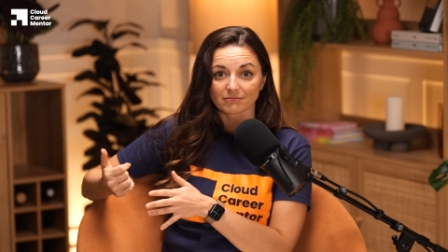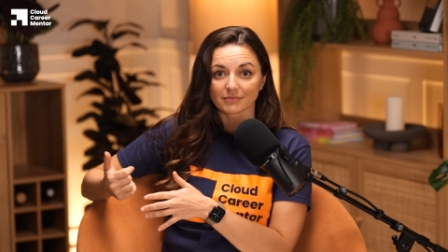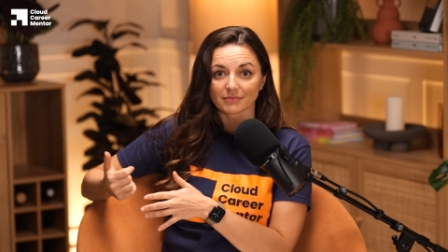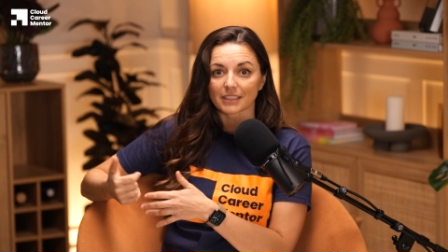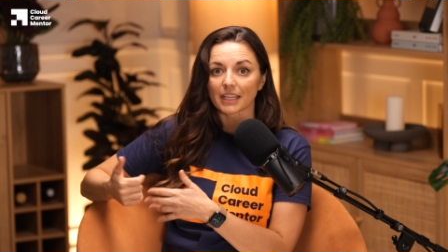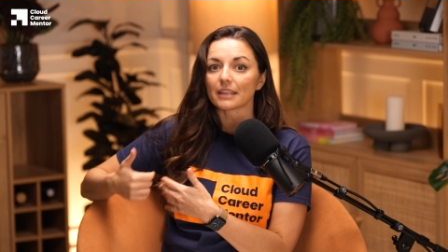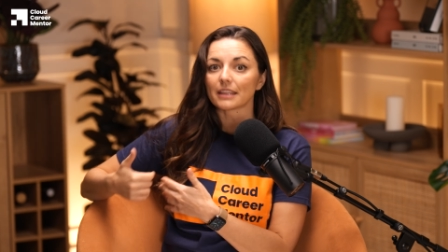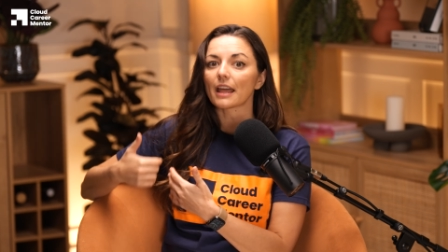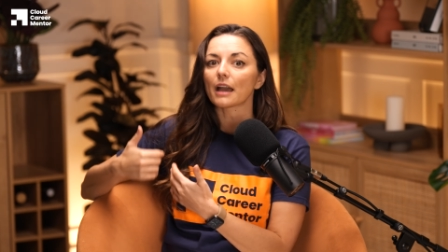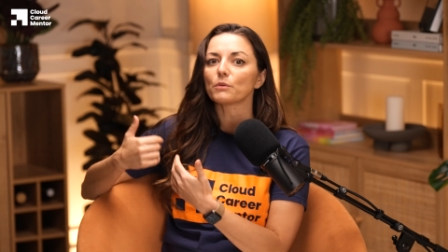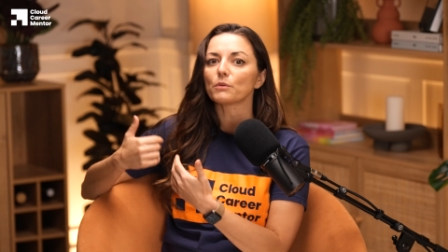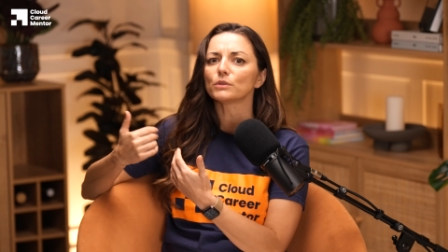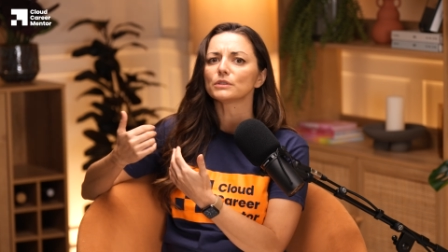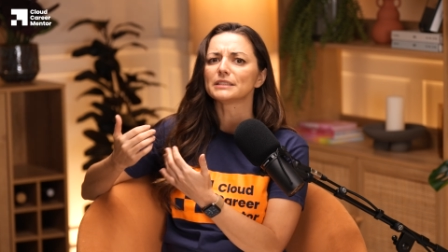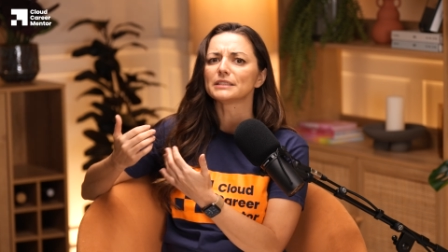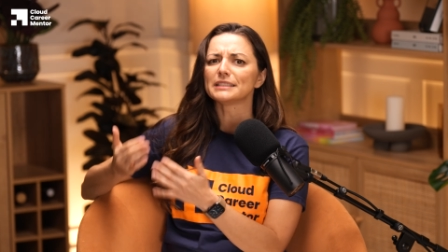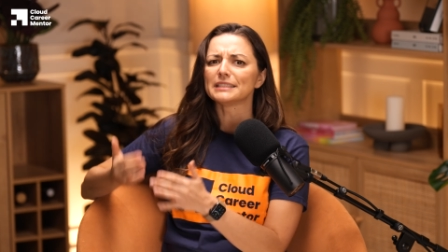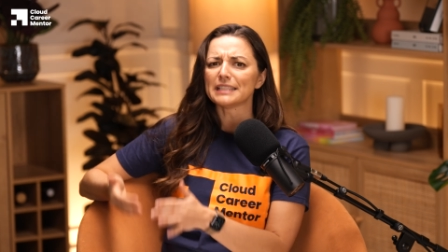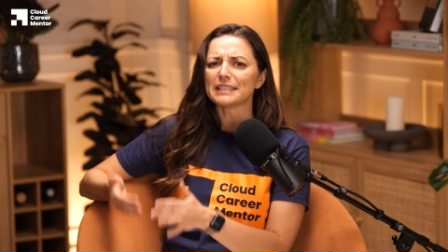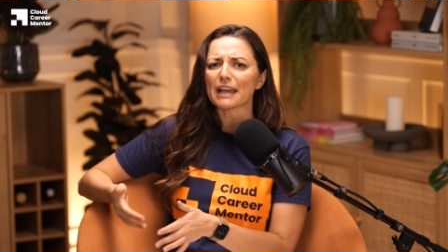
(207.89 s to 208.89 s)
then that will
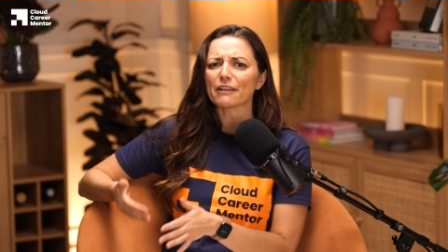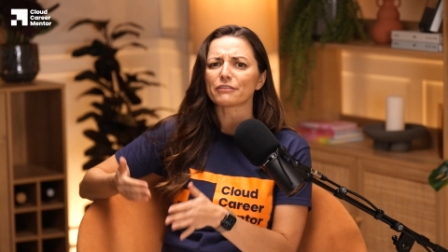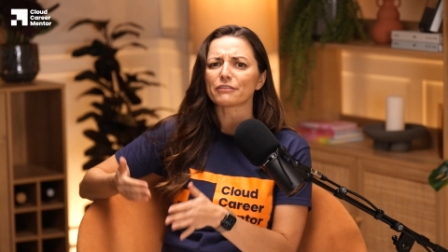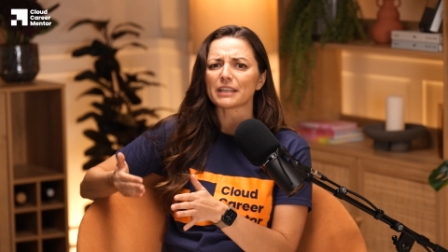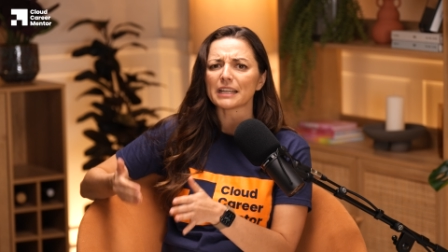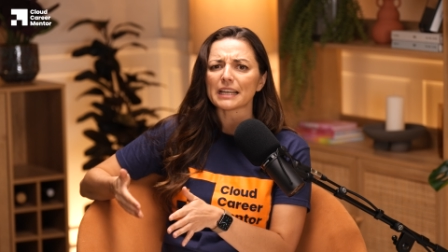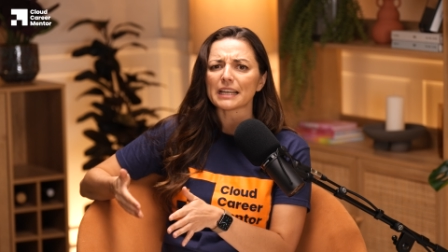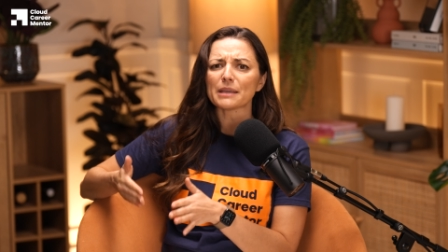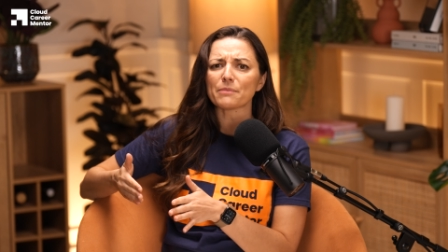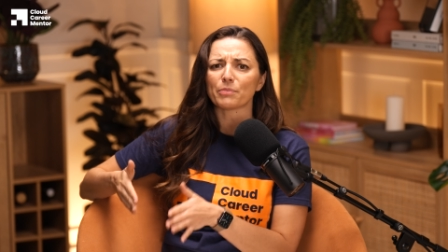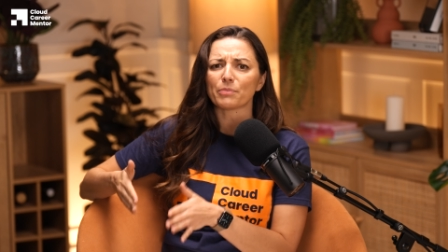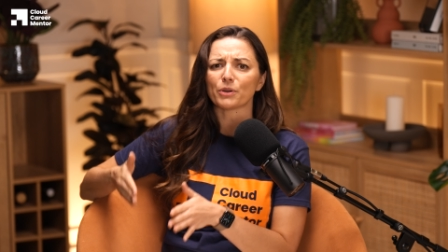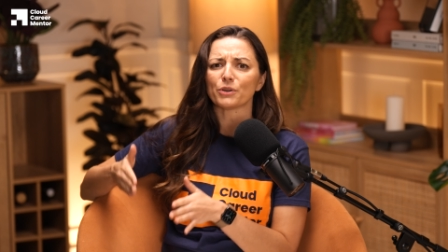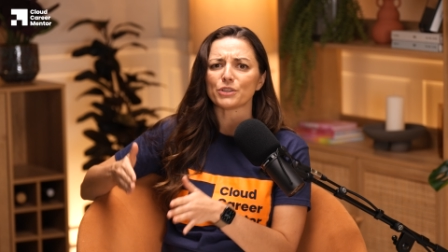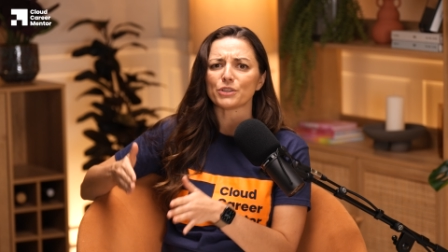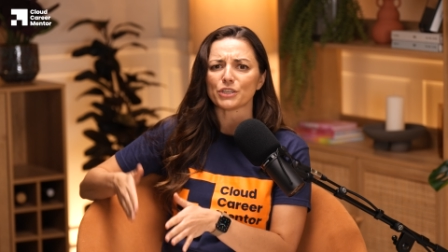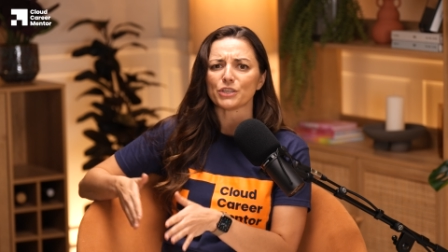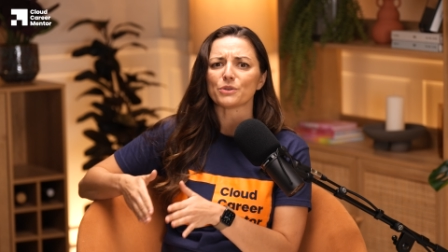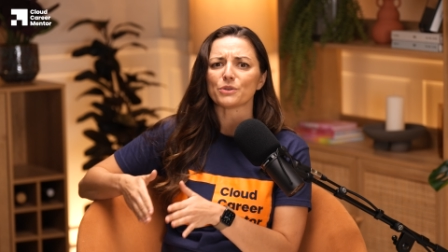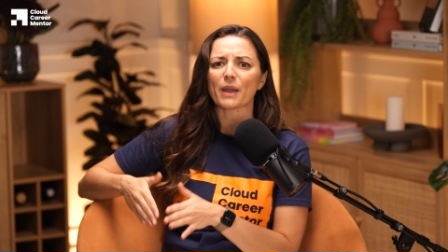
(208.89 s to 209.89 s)
definitely
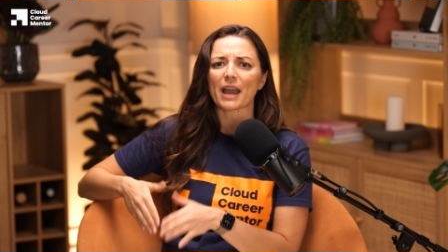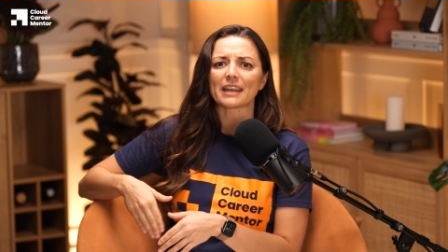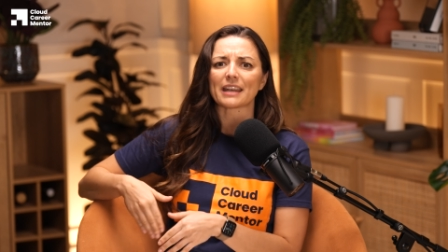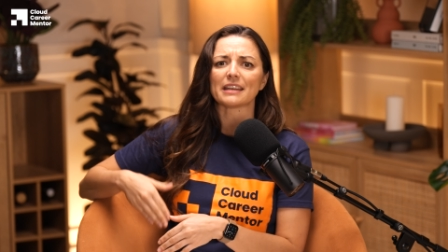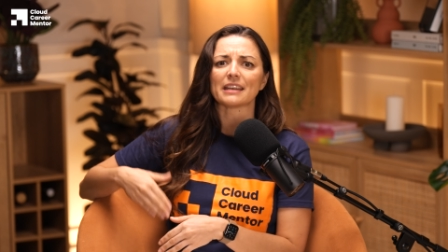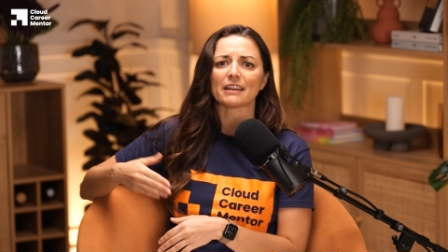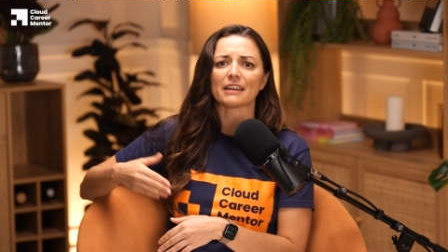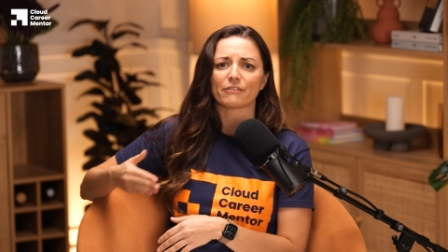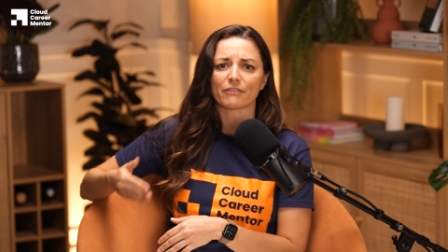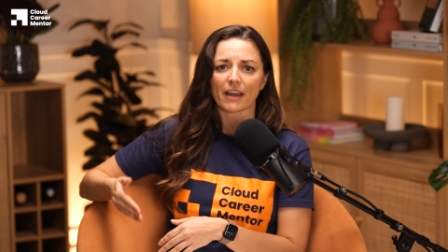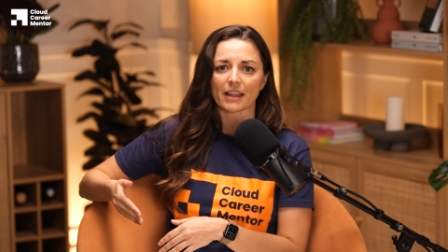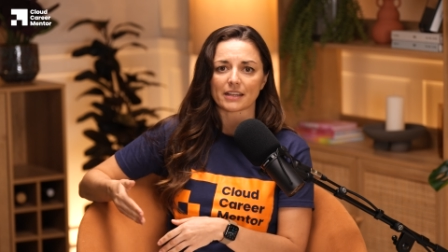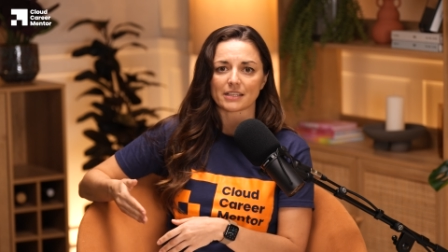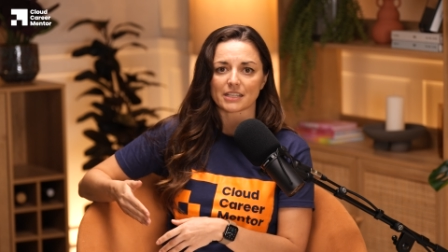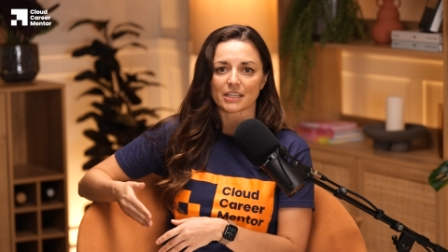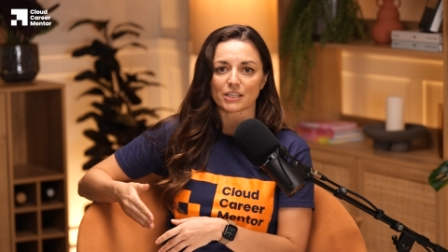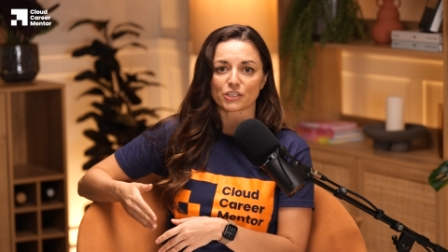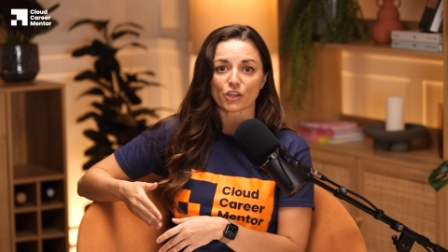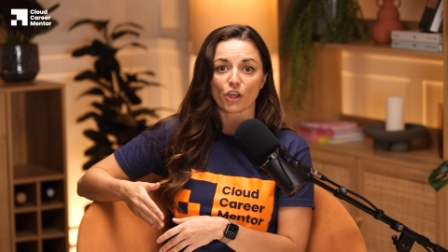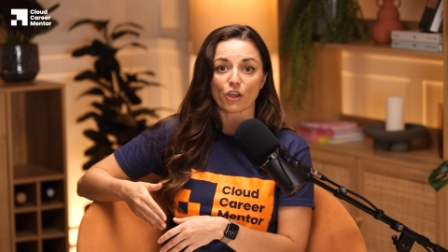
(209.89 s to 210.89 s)
put you at an
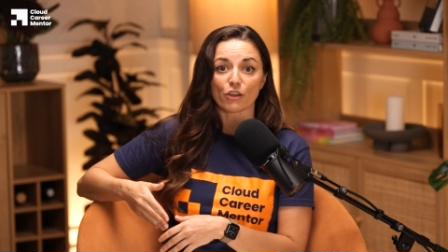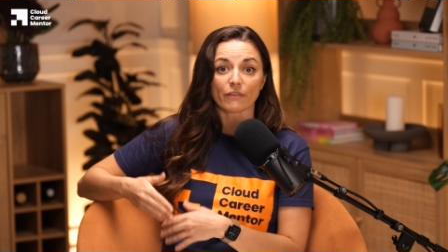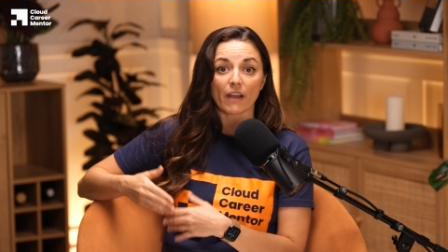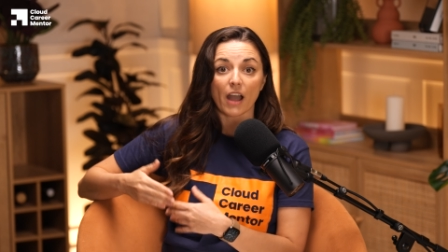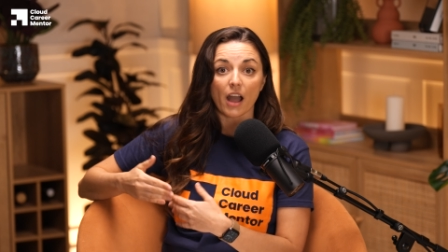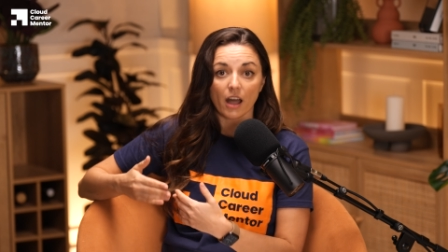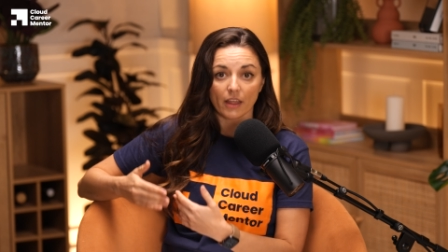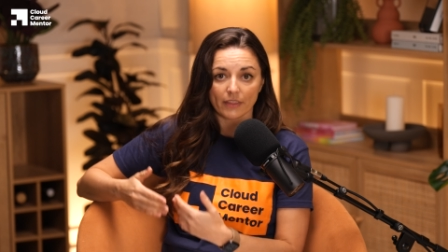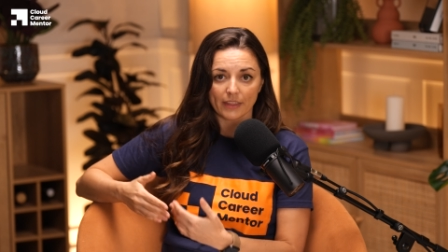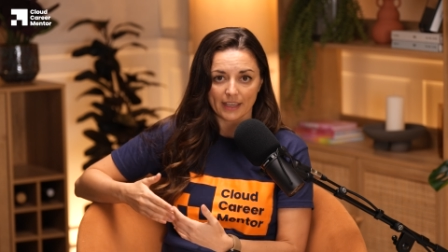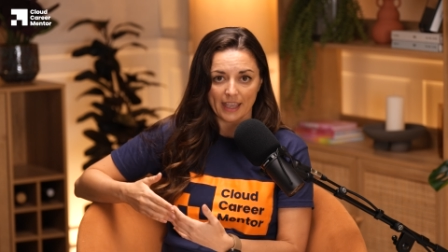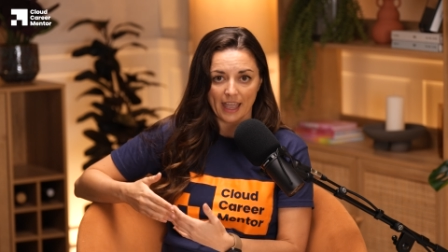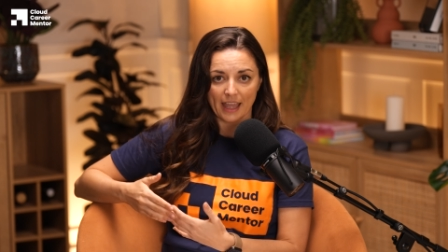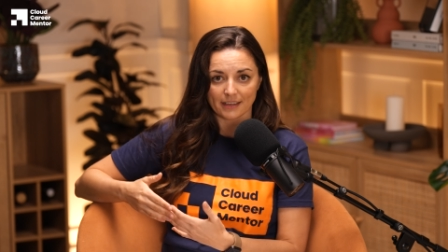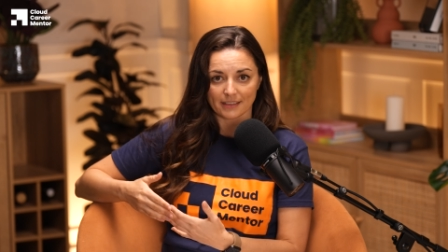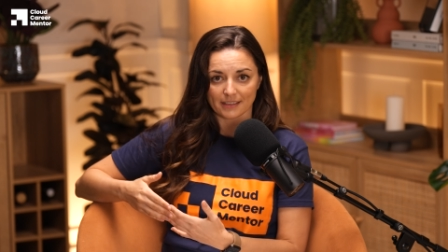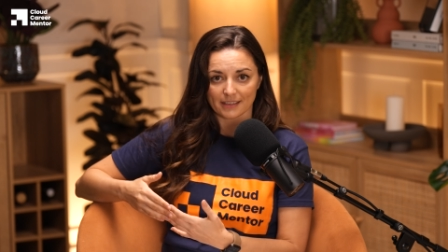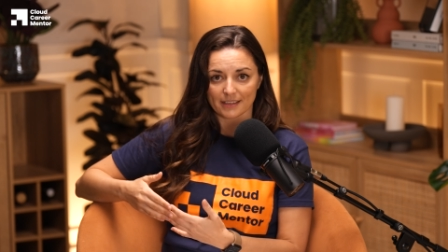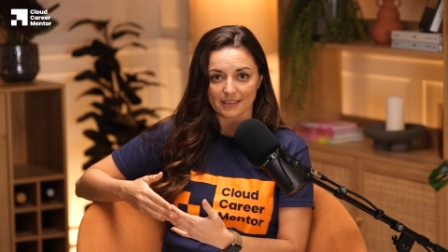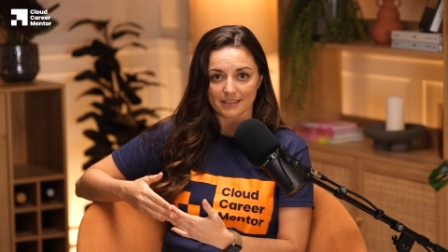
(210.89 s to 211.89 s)
advantage over other
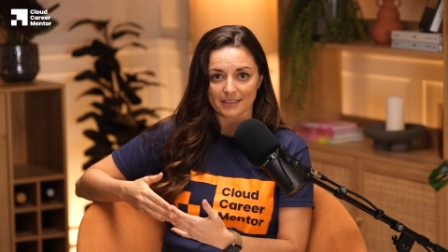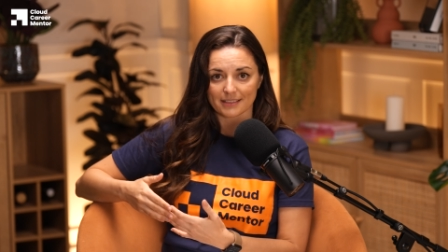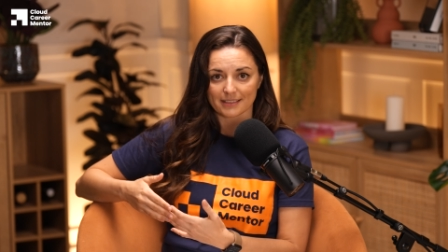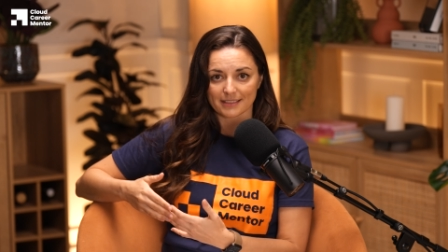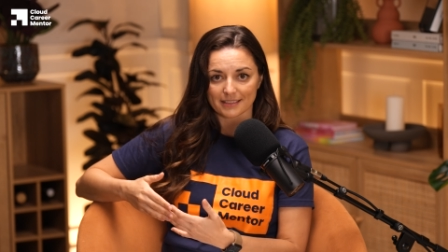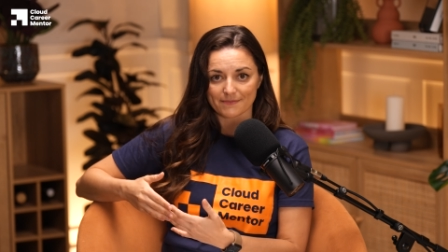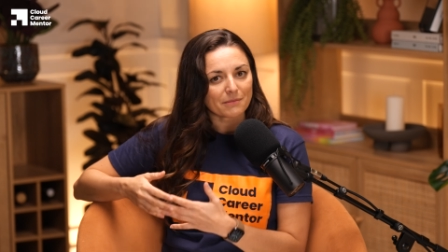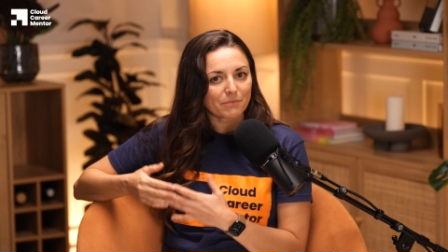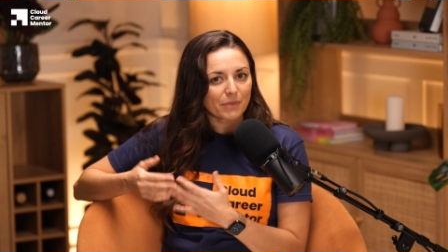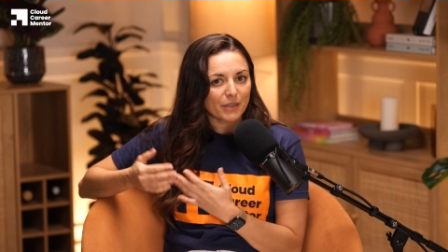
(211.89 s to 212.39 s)
candidates.